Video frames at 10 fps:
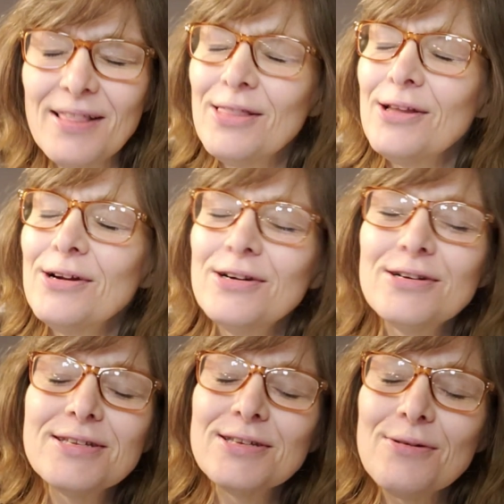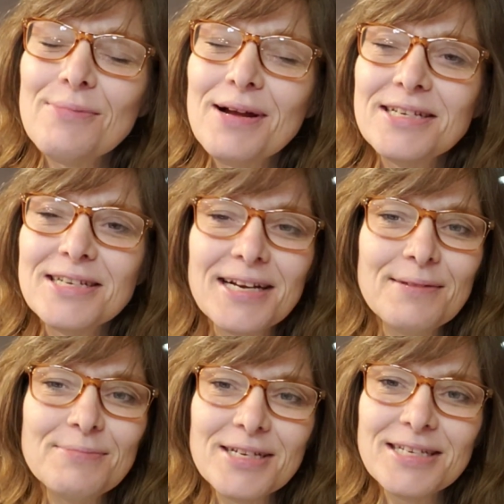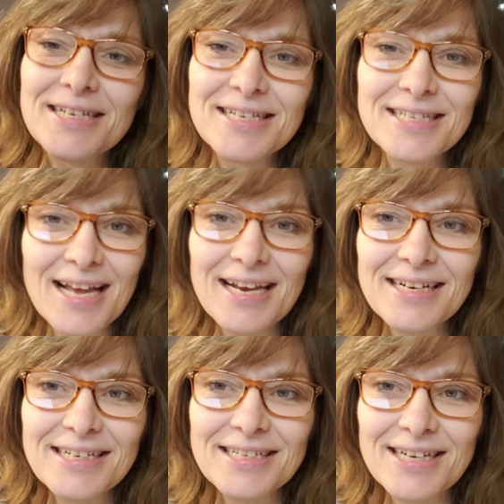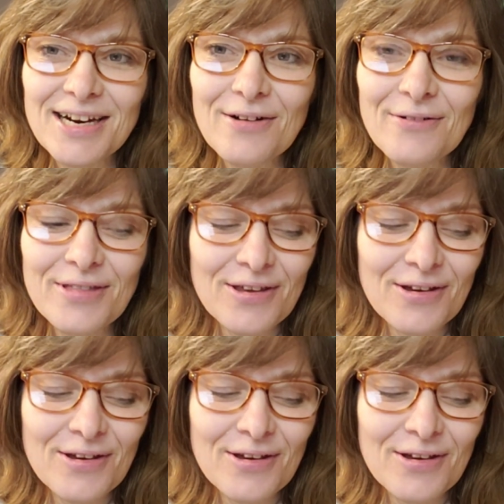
learned so much and I'm just excited to share it with